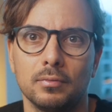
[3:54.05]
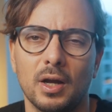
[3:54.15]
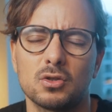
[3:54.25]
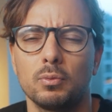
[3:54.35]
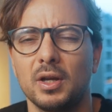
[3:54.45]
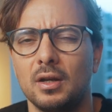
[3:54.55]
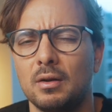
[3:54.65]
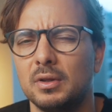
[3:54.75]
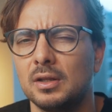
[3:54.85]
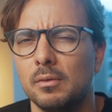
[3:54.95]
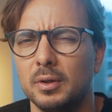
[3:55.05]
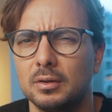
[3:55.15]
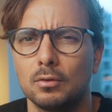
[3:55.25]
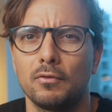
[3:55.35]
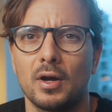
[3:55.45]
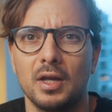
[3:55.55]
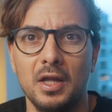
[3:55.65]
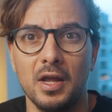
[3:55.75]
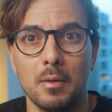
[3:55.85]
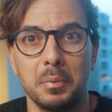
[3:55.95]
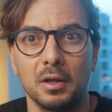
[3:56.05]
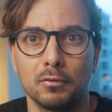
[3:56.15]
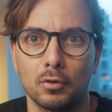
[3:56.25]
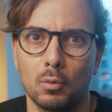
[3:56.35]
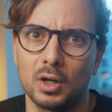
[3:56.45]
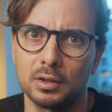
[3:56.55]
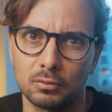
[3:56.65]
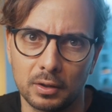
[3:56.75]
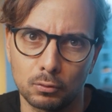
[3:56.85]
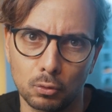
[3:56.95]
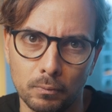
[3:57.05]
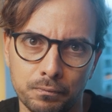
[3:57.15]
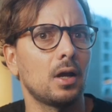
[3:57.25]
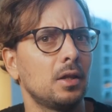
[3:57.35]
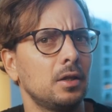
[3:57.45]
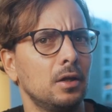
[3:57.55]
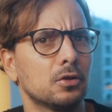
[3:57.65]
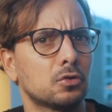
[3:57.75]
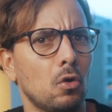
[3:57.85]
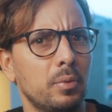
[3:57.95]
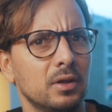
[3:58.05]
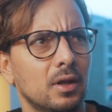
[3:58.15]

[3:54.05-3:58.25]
has to be in a little bit of a guinea pig for what I try to do. And here is hoping